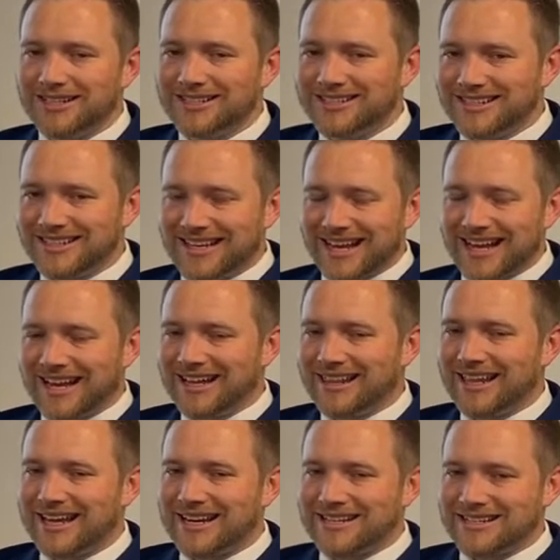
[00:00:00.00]
Today,
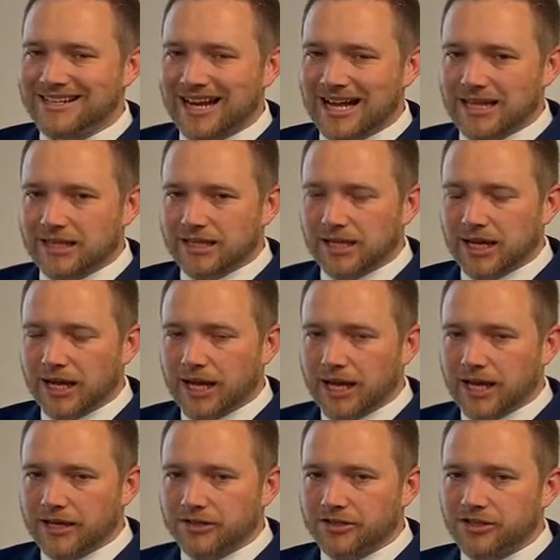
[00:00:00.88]
that is not the
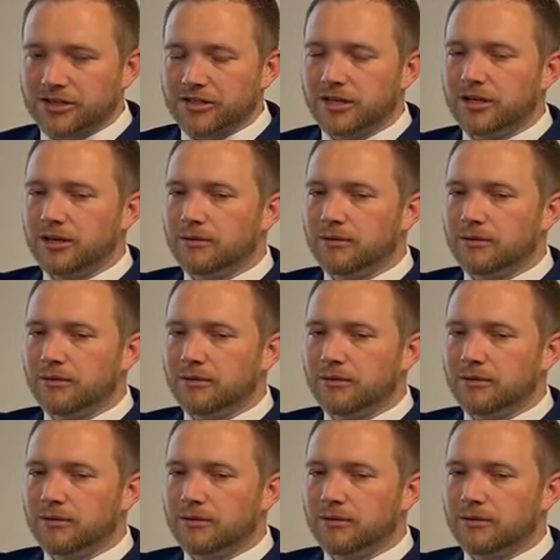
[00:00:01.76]
case.